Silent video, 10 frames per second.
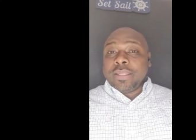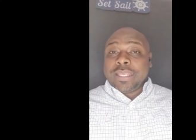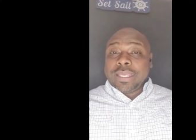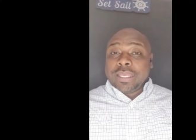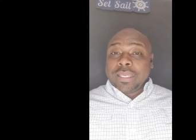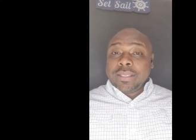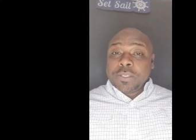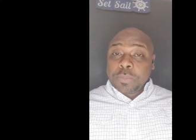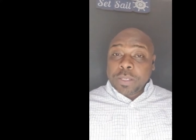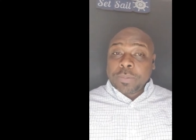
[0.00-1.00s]
The
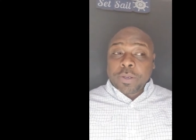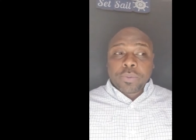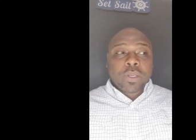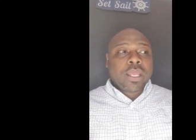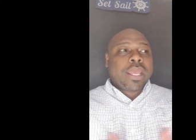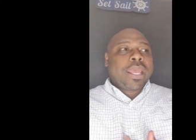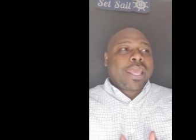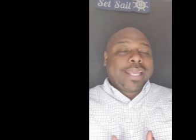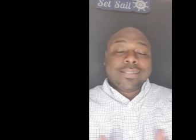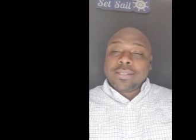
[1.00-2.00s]
speedboat,
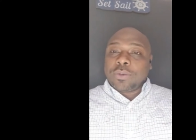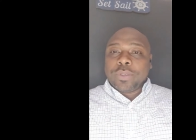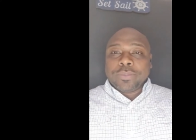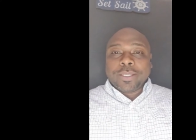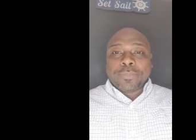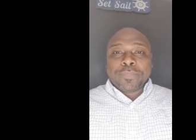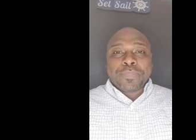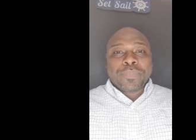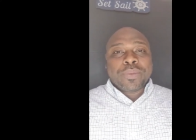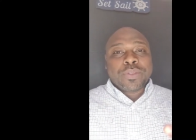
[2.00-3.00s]
he stuck with me.
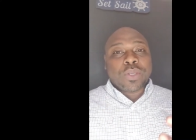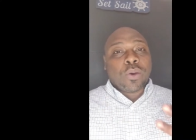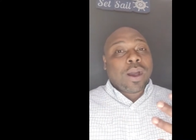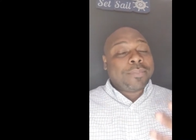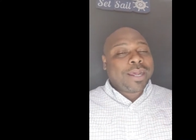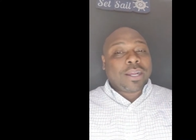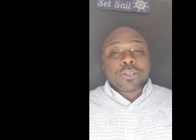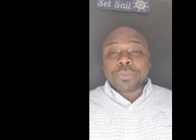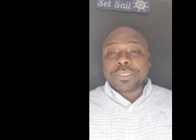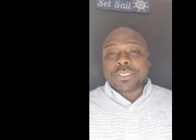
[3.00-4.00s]
So I'm not
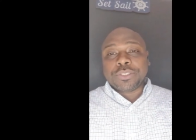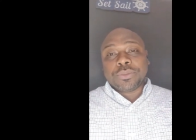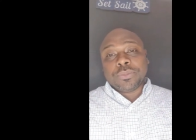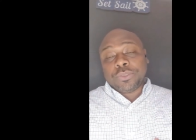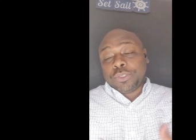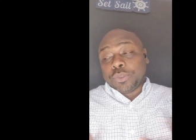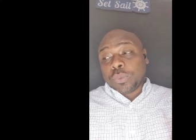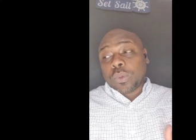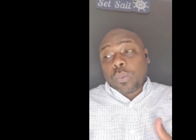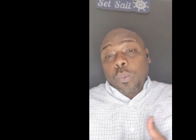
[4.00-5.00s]
100%
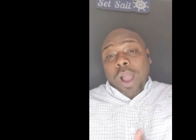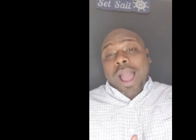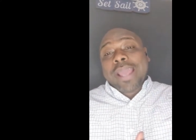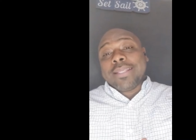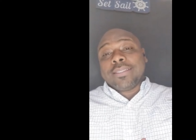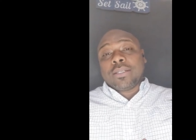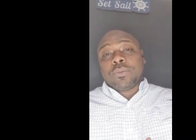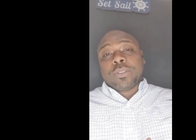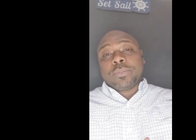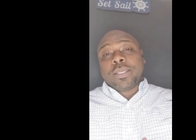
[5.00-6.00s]
sure why he
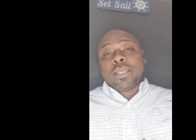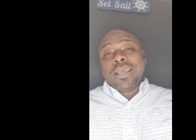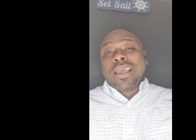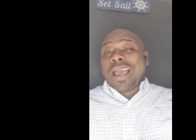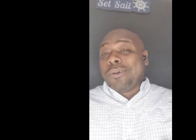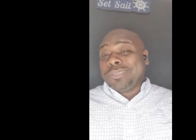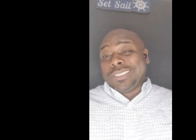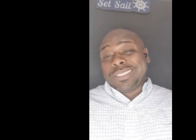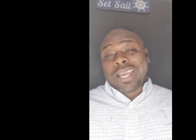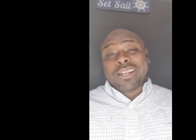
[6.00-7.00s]
stuck with me. I was
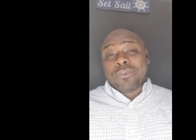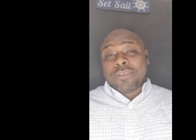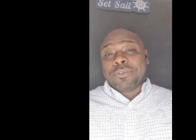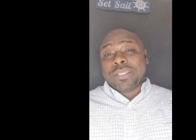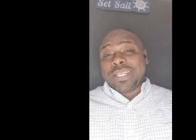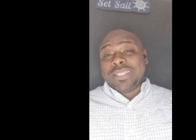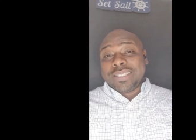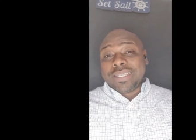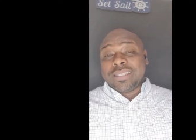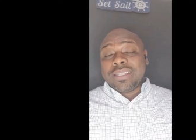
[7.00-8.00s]
just kind of grateful that he
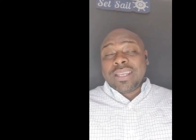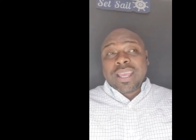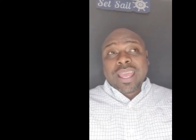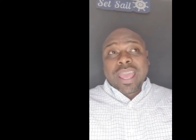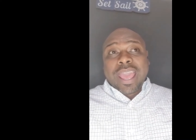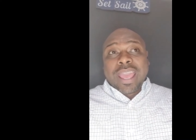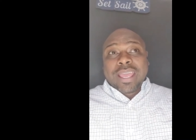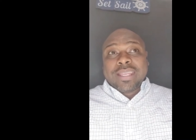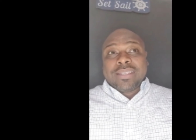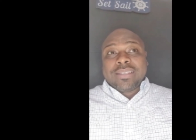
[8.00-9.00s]
did.
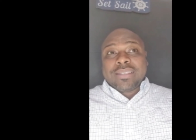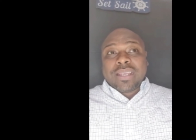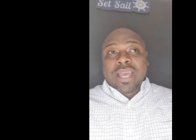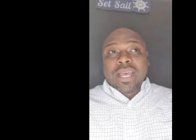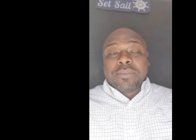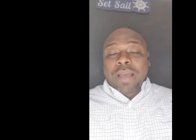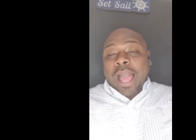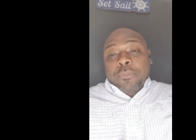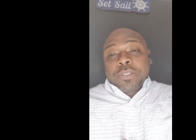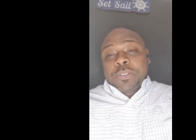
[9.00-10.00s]
And
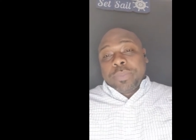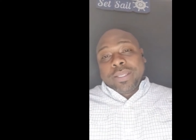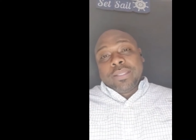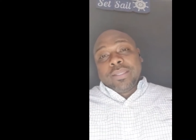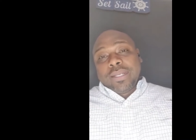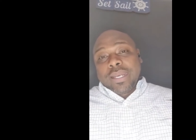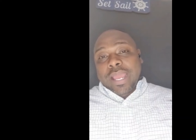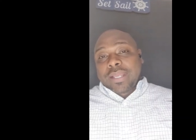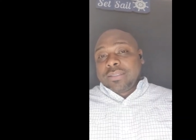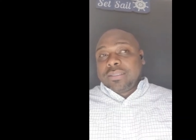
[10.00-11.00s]
I would spend the
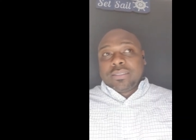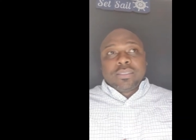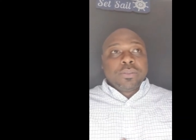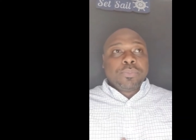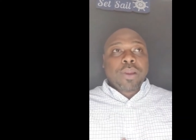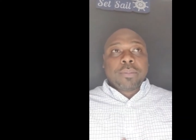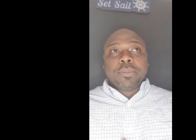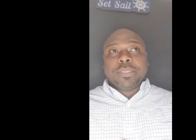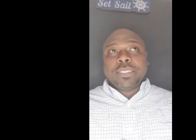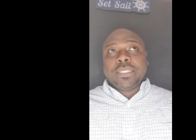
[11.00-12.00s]
next
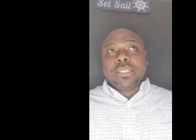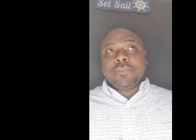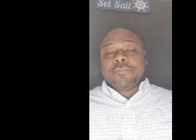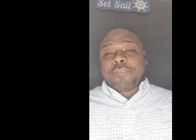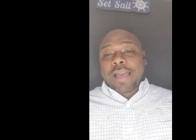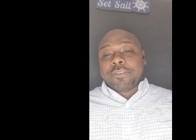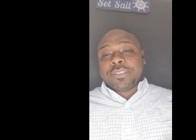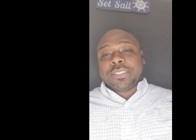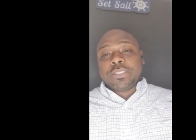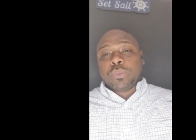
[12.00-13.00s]
probably 5 or
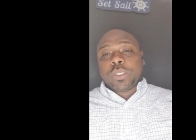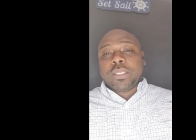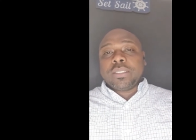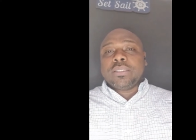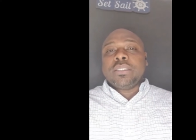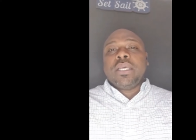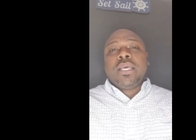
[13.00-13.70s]
6 weeks